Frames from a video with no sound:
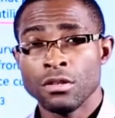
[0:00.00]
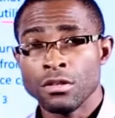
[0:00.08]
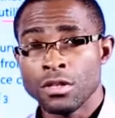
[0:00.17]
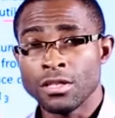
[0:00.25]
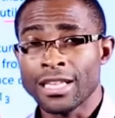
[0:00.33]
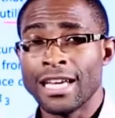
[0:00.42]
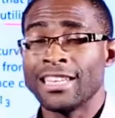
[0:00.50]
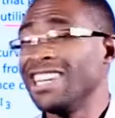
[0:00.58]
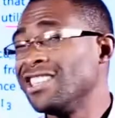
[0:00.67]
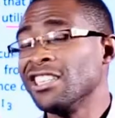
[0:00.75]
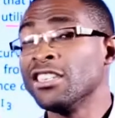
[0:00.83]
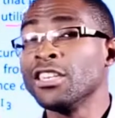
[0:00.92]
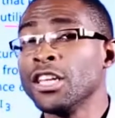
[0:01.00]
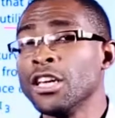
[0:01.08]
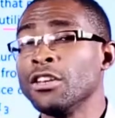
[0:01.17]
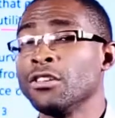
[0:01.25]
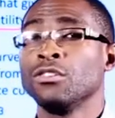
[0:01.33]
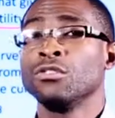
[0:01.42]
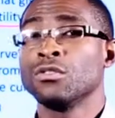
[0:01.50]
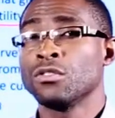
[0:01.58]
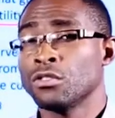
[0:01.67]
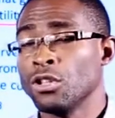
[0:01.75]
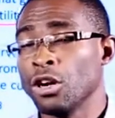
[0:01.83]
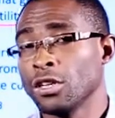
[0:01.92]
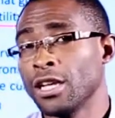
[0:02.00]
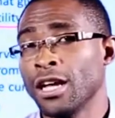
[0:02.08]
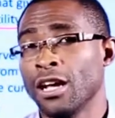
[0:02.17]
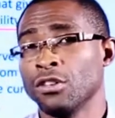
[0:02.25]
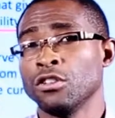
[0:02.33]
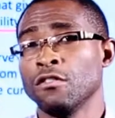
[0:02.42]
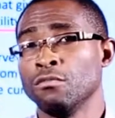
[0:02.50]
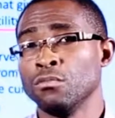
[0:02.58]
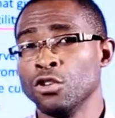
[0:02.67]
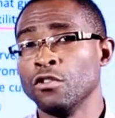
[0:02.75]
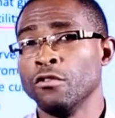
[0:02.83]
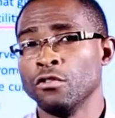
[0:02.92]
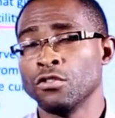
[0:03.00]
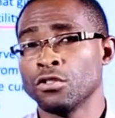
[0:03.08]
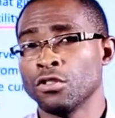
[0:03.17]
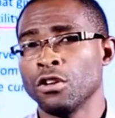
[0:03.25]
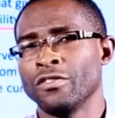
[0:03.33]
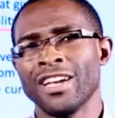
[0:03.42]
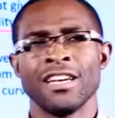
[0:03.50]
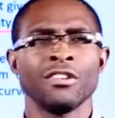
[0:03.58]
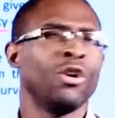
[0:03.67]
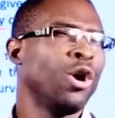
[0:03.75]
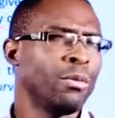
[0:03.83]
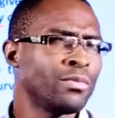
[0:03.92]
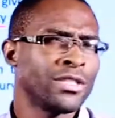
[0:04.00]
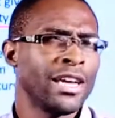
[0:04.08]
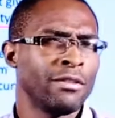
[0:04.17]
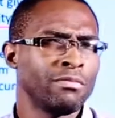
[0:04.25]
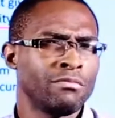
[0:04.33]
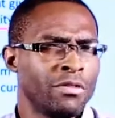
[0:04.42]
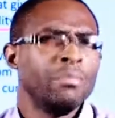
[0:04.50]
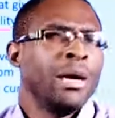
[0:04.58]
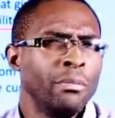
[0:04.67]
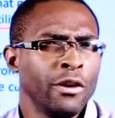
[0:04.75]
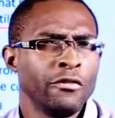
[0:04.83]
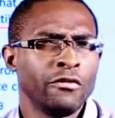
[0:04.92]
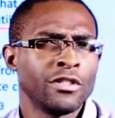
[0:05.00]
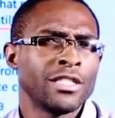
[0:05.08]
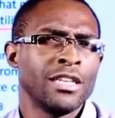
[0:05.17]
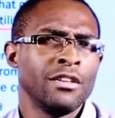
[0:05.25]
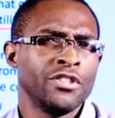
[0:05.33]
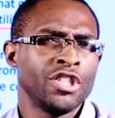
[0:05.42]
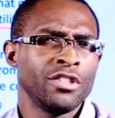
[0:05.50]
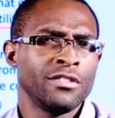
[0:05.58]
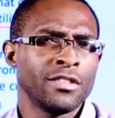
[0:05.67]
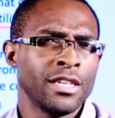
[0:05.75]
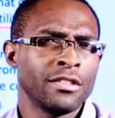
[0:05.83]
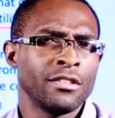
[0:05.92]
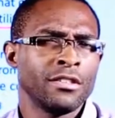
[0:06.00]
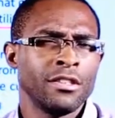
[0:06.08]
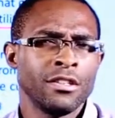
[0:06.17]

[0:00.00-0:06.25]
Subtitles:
discarded the need to stock the house of more food stuff, and opted probably for television set.